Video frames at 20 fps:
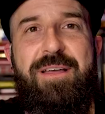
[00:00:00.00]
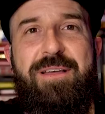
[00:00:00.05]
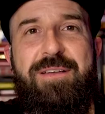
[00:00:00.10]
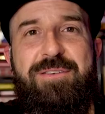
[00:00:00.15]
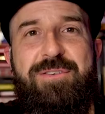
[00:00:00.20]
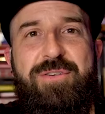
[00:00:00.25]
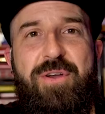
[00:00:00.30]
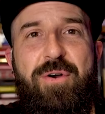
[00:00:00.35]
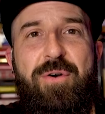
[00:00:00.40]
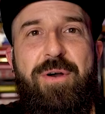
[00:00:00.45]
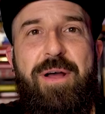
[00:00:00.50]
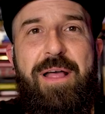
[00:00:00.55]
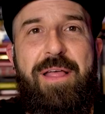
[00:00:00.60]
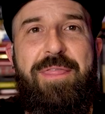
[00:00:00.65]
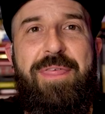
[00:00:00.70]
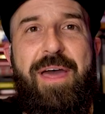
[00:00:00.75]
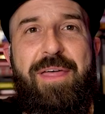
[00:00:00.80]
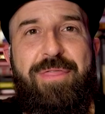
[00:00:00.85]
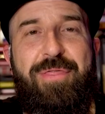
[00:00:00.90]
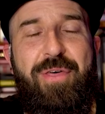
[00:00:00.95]
So
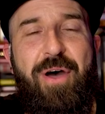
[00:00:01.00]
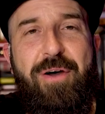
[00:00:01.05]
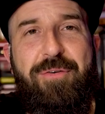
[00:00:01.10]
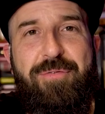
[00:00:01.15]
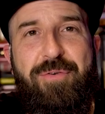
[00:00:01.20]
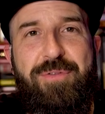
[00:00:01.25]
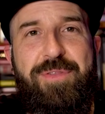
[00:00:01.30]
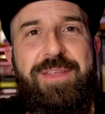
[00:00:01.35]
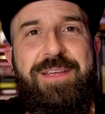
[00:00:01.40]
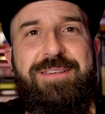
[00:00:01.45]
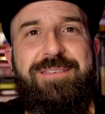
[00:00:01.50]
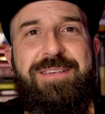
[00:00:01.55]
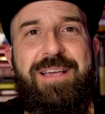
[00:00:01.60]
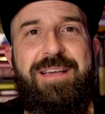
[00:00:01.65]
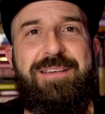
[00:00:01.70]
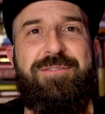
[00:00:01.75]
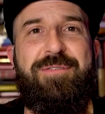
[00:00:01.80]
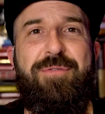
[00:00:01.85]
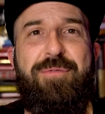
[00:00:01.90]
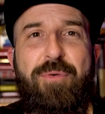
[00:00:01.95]
that thoughtfulness
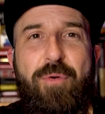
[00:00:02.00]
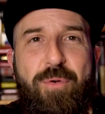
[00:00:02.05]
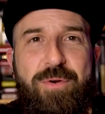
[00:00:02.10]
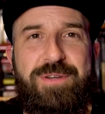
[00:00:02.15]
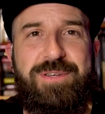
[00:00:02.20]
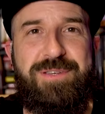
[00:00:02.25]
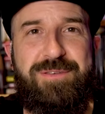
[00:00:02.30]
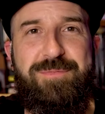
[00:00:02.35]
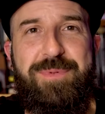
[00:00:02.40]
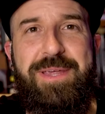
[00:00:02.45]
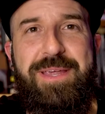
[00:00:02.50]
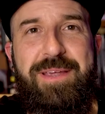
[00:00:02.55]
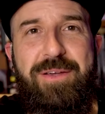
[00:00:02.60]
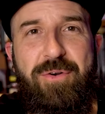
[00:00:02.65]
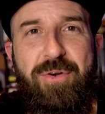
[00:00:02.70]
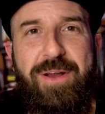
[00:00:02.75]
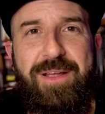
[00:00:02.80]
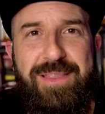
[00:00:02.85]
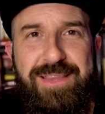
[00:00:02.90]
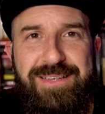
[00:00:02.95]
has forced me,
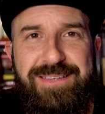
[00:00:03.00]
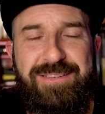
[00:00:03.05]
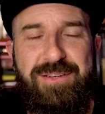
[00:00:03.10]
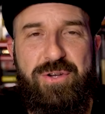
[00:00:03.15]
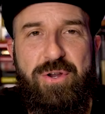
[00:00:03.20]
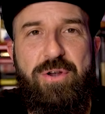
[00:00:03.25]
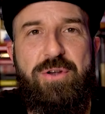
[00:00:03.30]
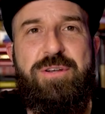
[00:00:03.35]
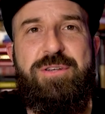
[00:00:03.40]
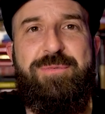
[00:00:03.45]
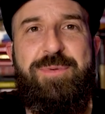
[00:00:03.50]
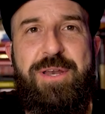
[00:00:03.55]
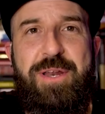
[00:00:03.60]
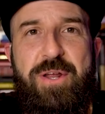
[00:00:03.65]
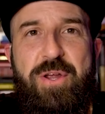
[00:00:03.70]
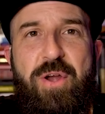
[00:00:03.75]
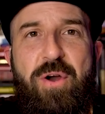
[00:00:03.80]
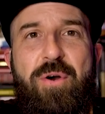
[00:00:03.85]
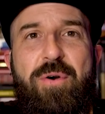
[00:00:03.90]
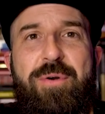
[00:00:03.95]
or at least encouraged me, to
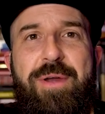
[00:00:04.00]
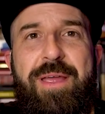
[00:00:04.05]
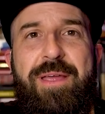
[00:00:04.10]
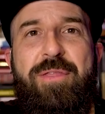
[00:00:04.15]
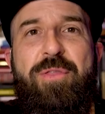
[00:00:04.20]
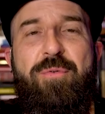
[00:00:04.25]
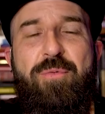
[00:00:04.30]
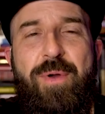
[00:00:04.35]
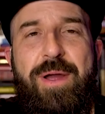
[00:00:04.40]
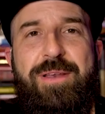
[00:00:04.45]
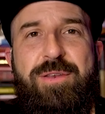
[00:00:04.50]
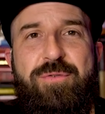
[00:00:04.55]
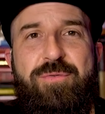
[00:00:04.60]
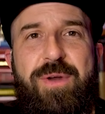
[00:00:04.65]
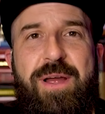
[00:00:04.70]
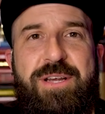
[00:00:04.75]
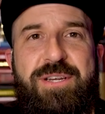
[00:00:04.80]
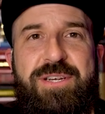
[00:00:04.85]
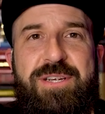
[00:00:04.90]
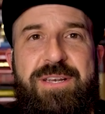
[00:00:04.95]
go in the right
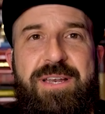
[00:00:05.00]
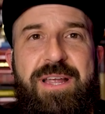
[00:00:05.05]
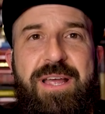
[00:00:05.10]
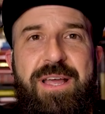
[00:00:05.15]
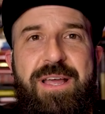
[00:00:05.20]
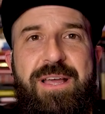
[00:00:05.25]
direction.